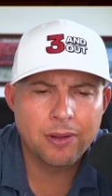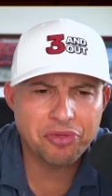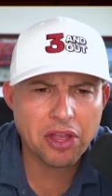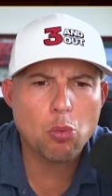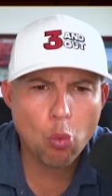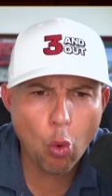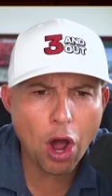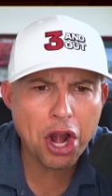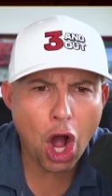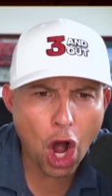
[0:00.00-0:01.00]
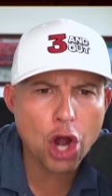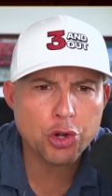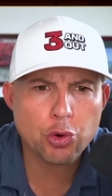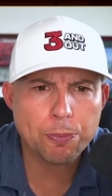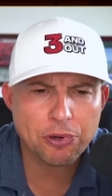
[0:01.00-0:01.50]
They
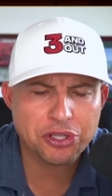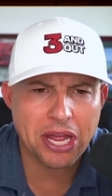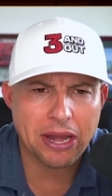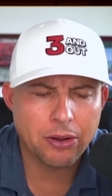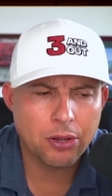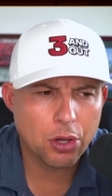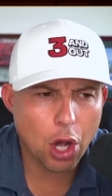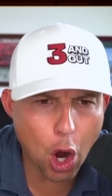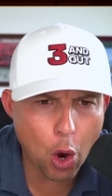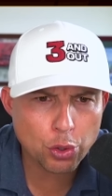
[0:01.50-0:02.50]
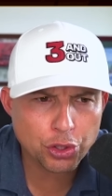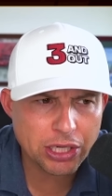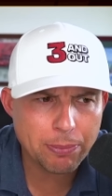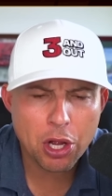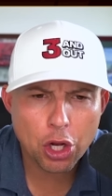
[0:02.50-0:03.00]
100%
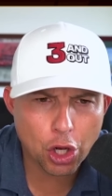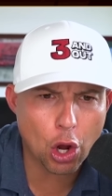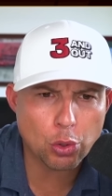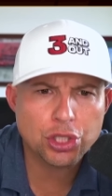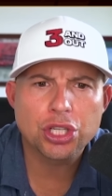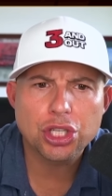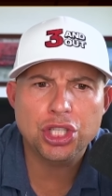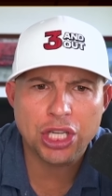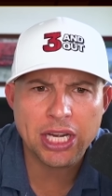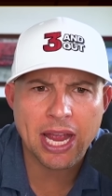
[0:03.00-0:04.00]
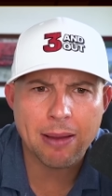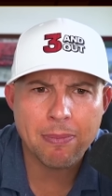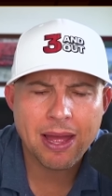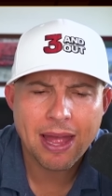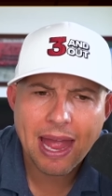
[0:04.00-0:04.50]
ownership, coach, GM
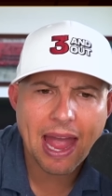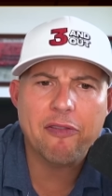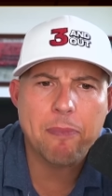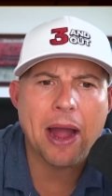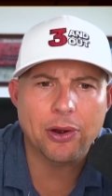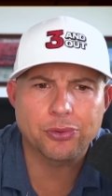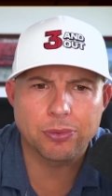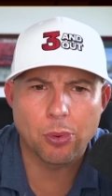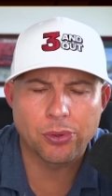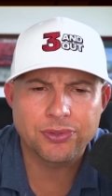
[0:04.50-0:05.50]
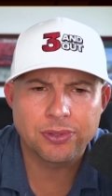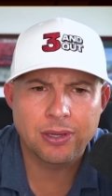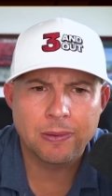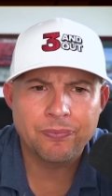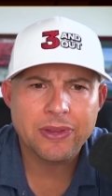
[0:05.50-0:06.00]
have buyer's remorse.
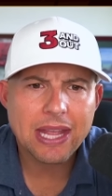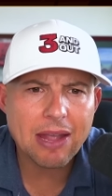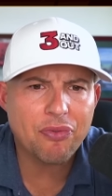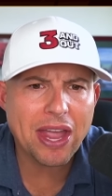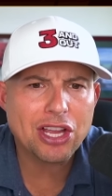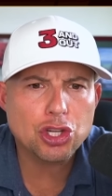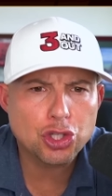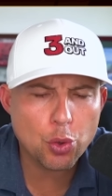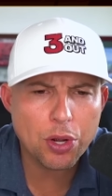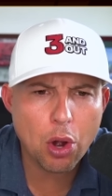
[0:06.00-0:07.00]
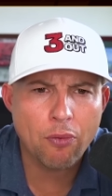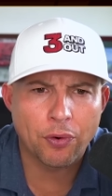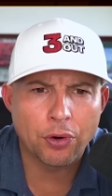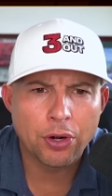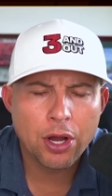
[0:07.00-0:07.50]
If they could do it
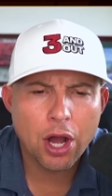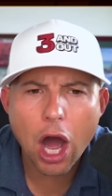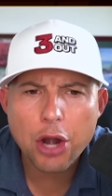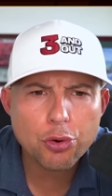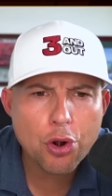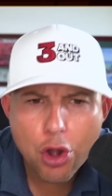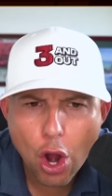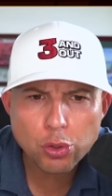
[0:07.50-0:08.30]
over, under no